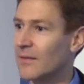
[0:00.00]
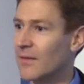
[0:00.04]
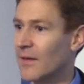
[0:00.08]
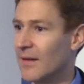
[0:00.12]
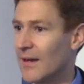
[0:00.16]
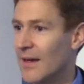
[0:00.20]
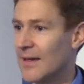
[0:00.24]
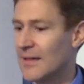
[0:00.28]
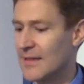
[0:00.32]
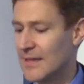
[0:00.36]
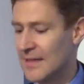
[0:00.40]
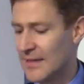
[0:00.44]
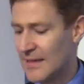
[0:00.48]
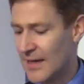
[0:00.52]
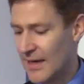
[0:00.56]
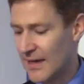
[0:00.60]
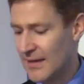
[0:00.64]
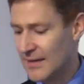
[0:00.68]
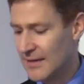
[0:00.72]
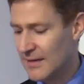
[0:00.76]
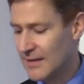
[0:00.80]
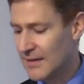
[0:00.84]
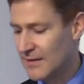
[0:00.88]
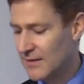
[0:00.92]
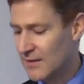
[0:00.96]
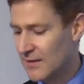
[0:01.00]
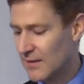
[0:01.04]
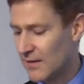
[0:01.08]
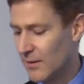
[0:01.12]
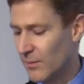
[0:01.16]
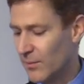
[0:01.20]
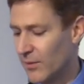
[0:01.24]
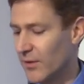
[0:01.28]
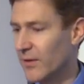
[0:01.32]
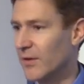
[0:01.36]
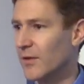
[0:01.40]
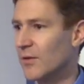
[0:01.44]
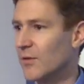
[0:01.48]
in the 1990s
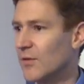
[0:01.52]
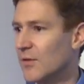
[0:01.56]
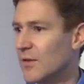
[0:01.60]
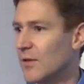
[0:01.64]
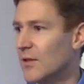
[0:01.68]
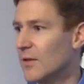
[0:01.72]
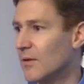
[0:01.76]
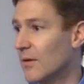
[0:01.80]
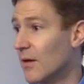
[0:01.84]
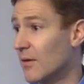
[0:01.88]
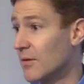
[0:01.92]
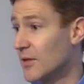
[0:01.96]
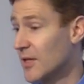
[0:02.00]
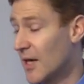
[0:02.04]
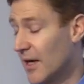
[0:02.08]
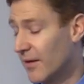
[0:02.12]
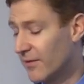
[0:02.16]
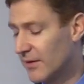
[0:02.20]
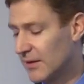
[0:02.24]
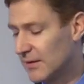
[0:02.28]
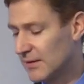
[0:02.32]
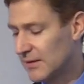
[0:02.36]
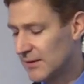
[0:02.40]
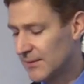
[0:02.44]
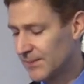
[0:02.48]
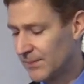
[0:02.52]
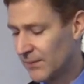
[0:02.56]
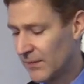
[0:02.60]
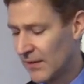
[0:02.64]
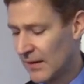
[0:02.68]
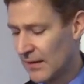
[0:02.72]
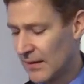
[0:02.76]
that produced Hugo Chavez,